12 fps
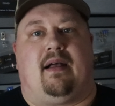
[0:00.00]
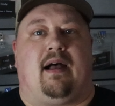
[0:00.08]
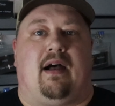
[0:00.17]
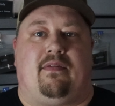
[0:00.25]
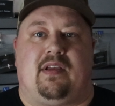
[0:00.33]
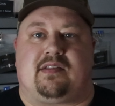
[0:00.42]

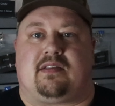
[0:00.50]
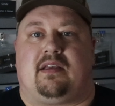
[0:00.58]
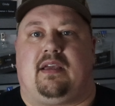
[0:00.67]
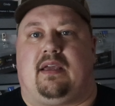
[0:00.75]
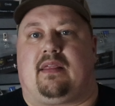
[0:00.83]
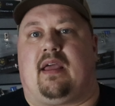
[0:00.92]

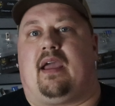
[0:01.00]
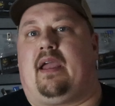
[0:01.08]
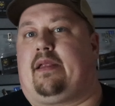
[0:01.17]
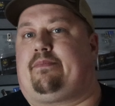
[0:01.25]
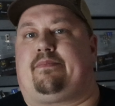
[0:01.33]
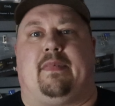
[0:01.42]
Obviously,
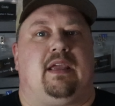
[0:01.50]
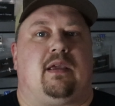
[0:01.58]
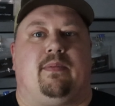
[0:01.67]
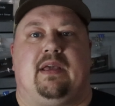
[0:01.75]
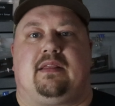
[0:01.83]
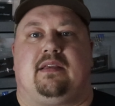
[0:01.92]
they
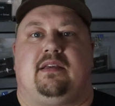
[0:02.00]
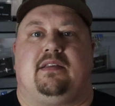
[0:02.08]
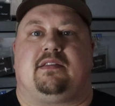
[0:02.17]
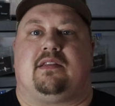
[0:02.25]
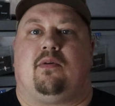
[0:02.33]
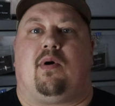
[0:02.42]
incubate
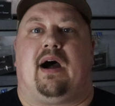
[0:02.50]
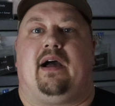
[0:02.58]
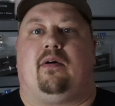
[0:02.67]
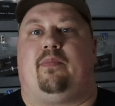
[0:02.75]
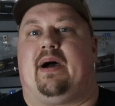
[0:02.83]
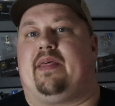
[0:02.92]
these in the
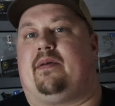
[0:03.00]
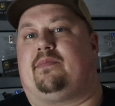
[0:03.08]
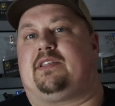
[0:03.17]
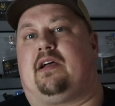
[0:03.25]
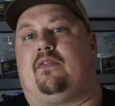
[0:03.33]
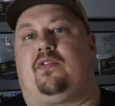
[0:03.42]
wild by
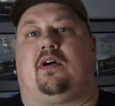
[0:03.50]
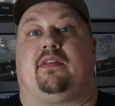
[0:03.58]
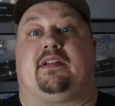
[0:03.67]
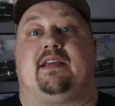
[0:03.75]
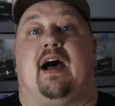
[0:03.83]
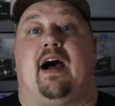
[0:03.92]
themselves all
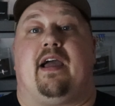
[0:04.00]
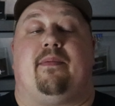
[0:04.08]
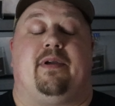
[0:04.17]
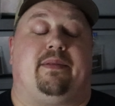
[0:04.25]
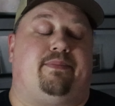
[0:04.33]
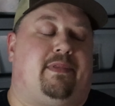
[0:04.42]
the
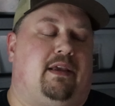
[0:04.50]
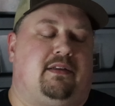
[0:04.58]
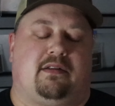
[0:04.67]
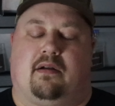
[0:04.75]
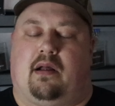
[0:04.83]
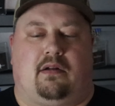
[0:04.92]
time and
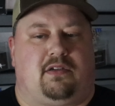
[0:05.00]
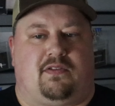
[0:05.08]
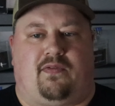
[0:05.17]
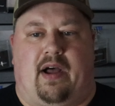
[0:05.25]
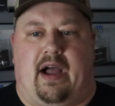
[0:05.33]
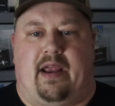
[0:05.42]
things turn out
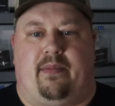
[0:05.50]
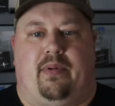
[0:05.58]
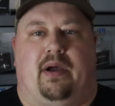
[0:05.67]
just fine,